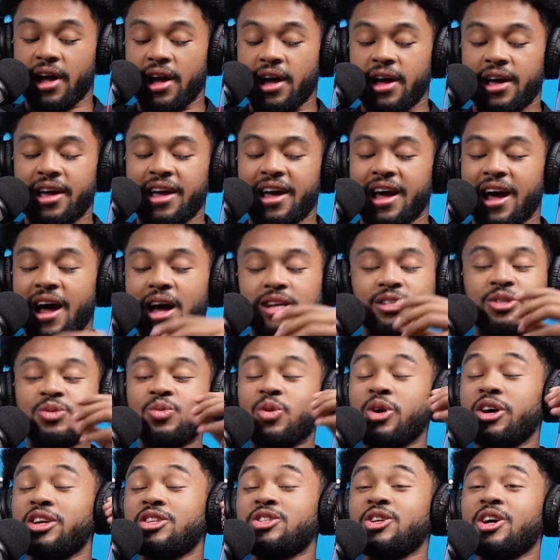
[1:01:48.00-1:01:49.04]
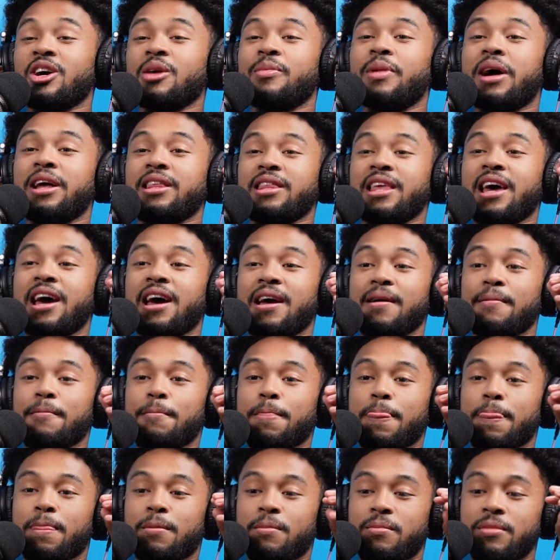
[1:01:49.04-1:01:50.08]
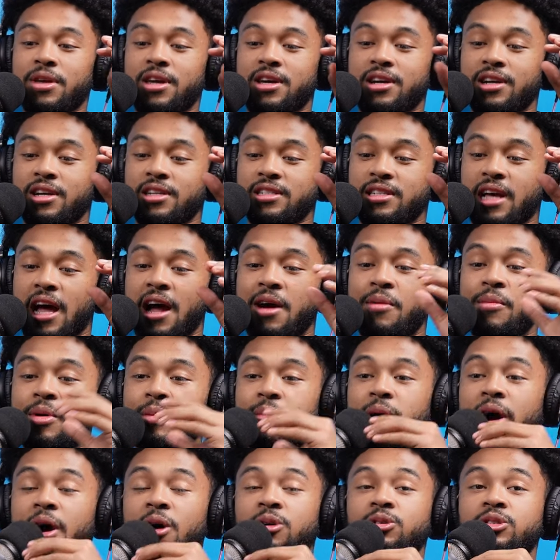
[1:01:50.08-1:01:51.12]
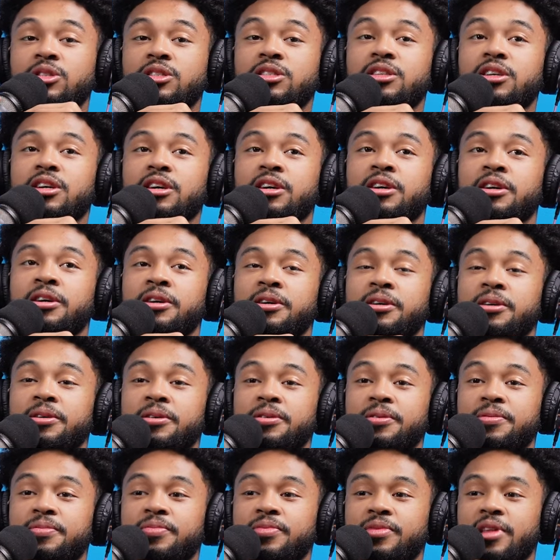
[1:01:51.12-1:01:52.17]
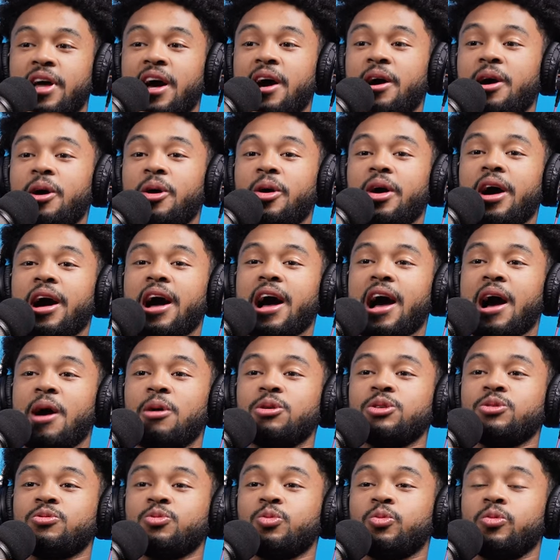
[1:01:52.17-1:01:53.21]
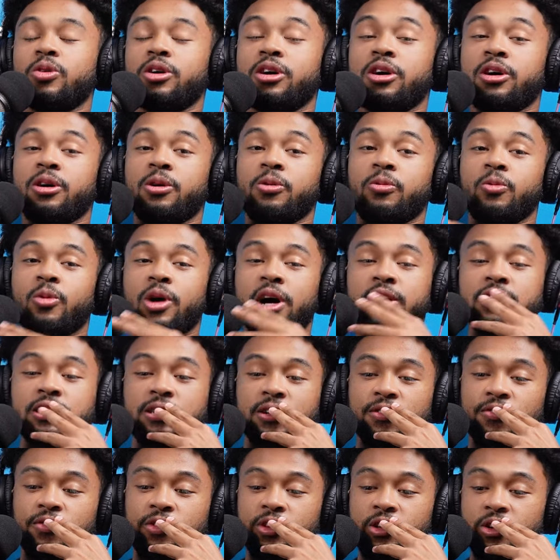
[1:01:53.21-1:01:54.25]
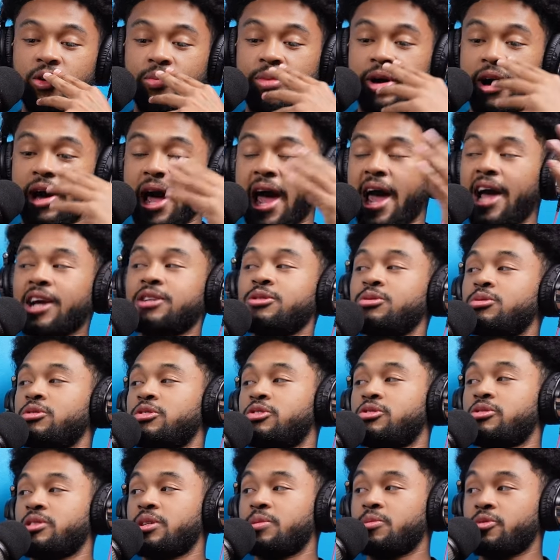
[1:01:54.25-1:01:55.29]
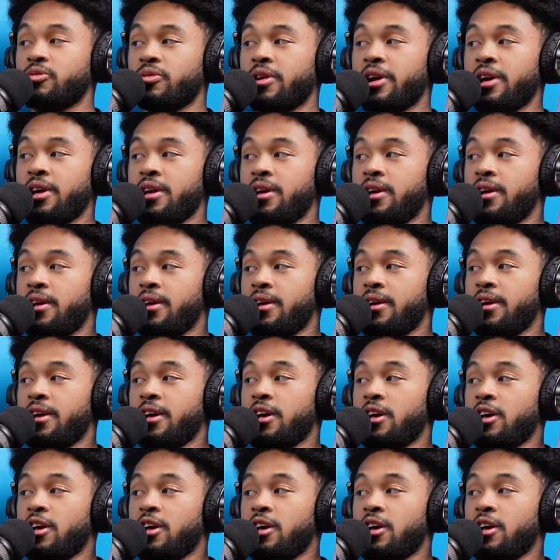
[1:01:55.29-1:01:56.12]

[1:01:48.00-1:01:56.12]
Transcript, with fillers: I I just wanted to talk about that. Because I remember I was uh now I was uh watching a video about actual dreams, right? Right.